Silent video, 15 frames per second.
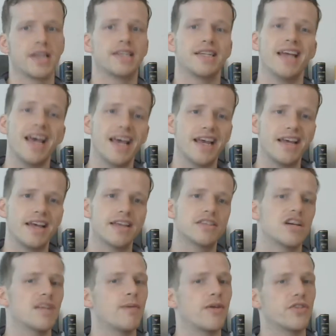Today it's
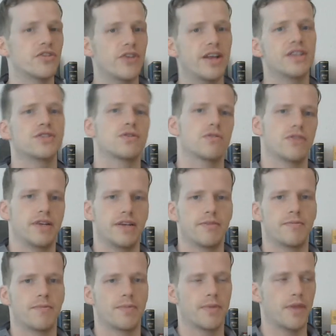all about the trade story
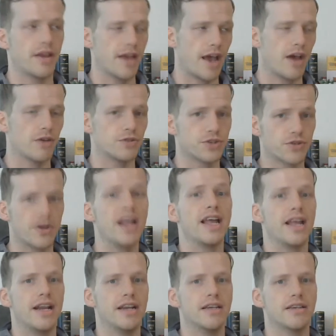and how
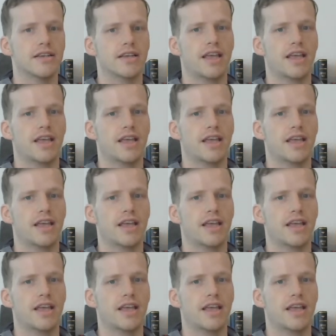trade